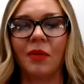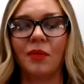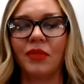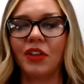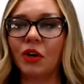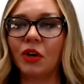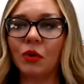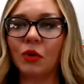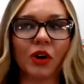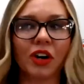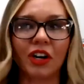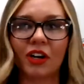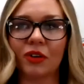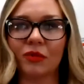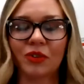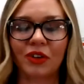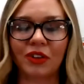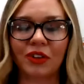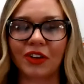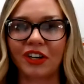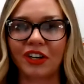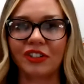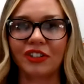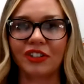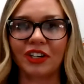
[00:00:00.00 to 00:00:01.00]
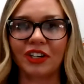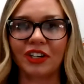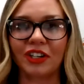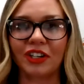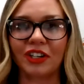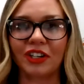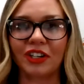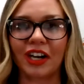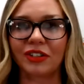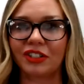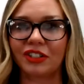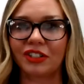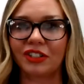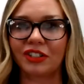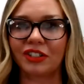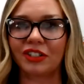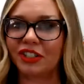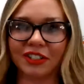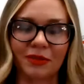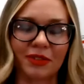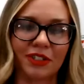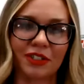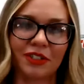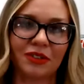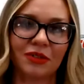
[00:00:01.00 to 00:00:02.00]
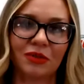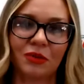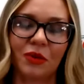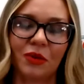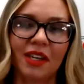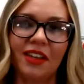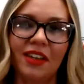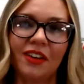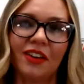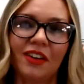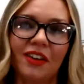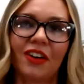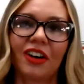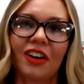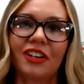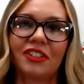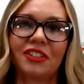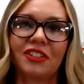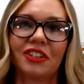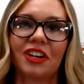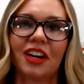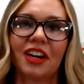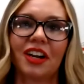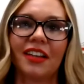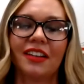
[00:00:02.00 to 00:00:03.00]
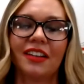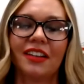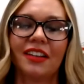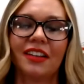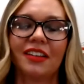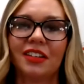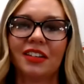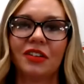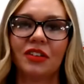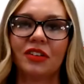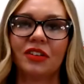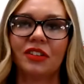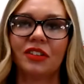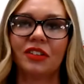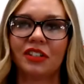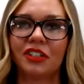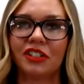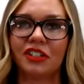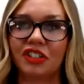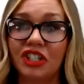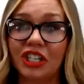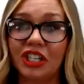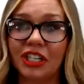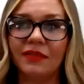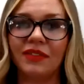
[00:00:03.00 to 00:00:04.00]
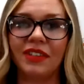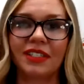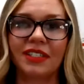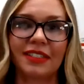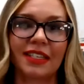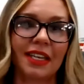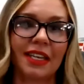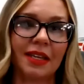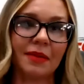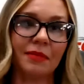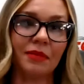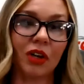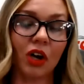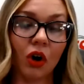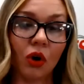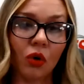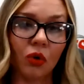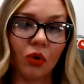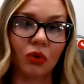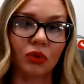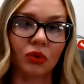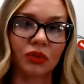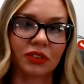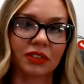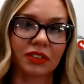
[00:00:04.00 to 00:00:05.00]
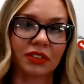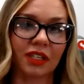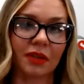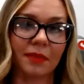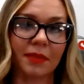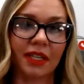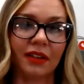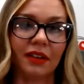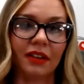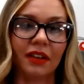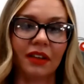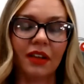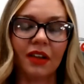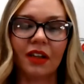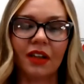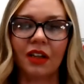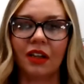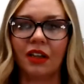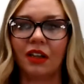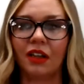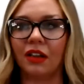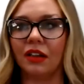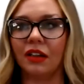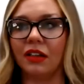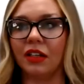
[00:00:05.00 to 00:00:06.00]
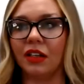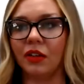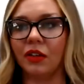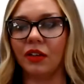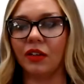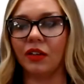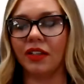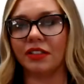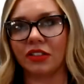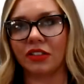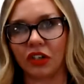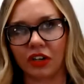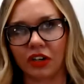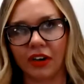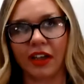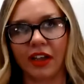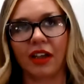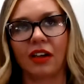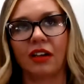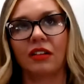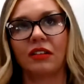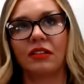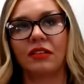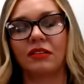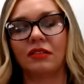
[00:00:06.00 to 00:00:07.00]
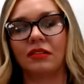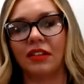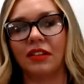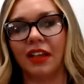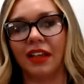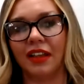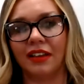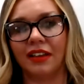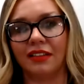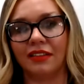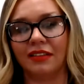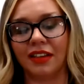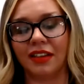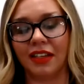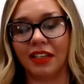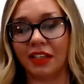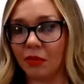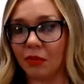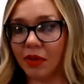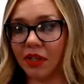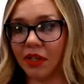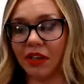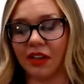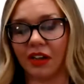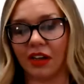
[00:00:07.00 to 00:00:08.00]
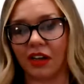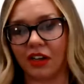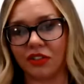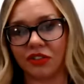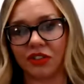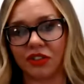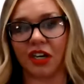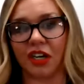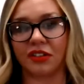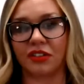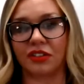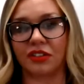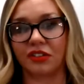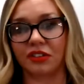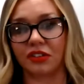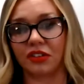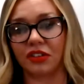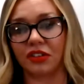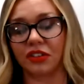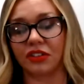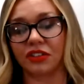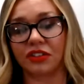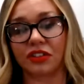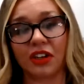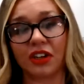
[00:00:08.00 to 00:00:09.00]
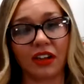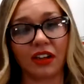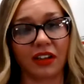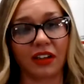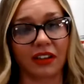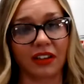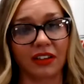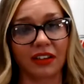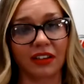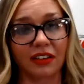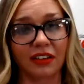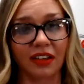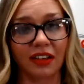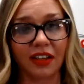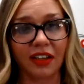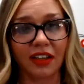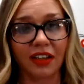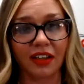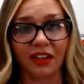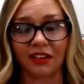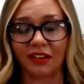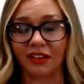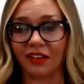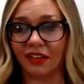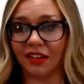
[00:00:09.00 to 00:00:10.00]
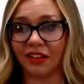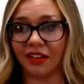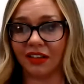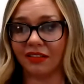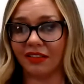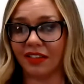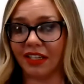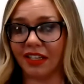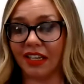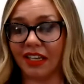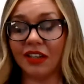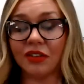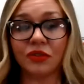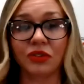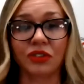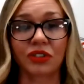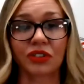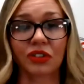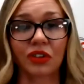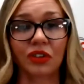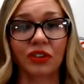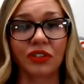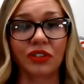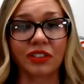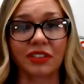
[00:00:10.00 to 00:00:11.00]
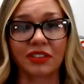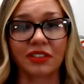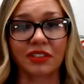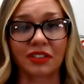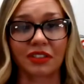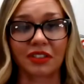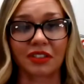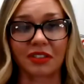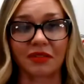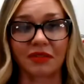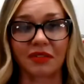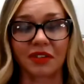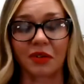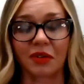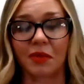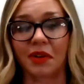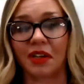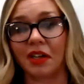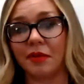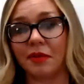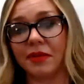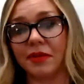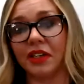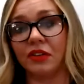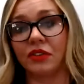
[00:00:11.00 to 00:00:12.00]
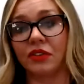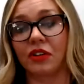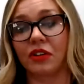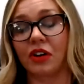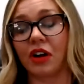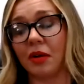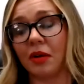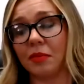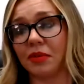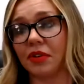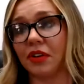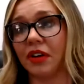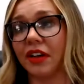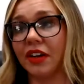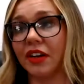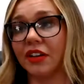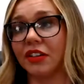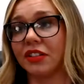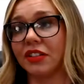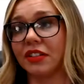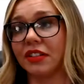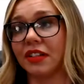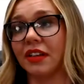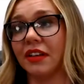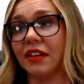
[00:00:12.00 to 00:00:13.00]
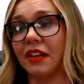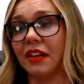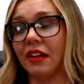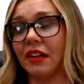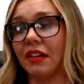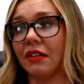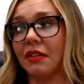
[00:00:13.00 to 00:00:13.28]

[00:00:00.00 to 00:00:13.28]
they're working with our drivers just as much as we are, trying to achieve the same goals. I mean, they start out at independent contractors on a truck, and the end result is they're becoming owner operators. And